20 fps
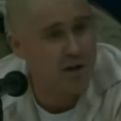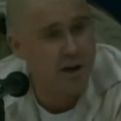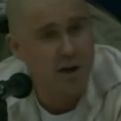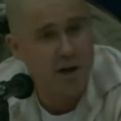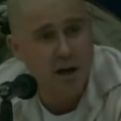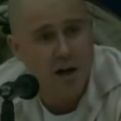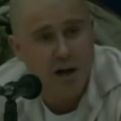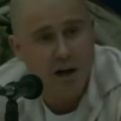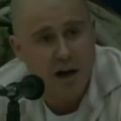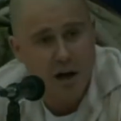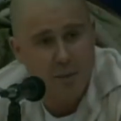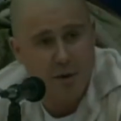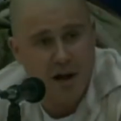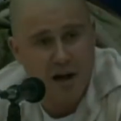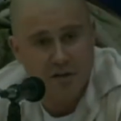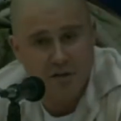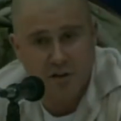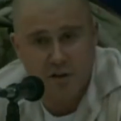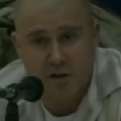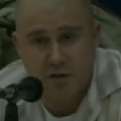I've been
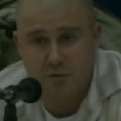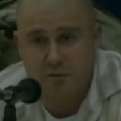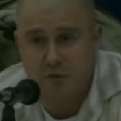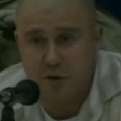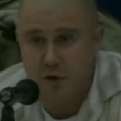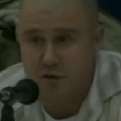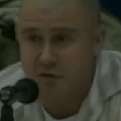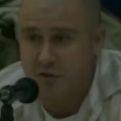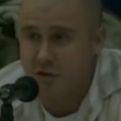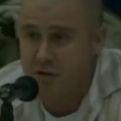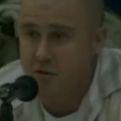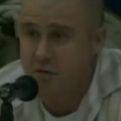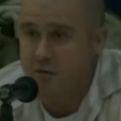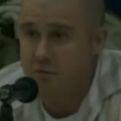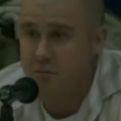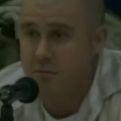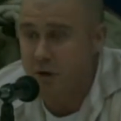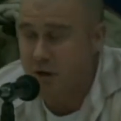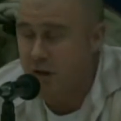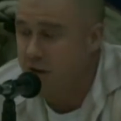asking folks,
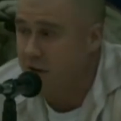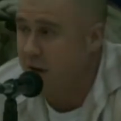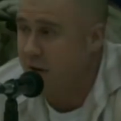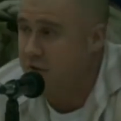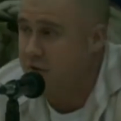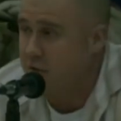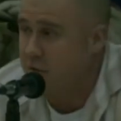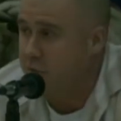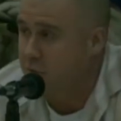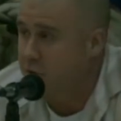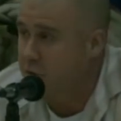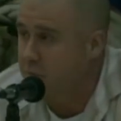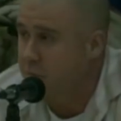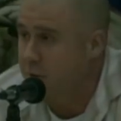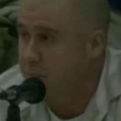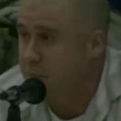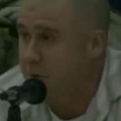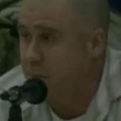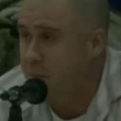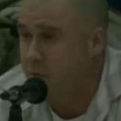and many of you guys in this room,
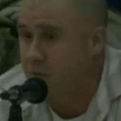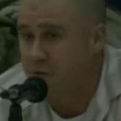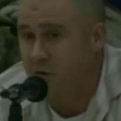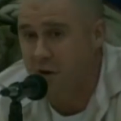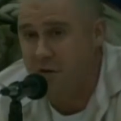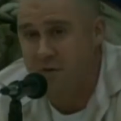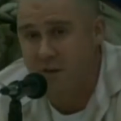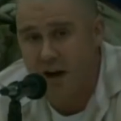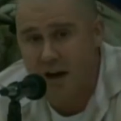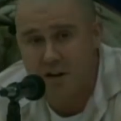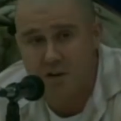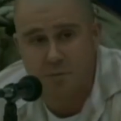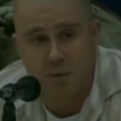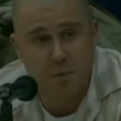but people for advice,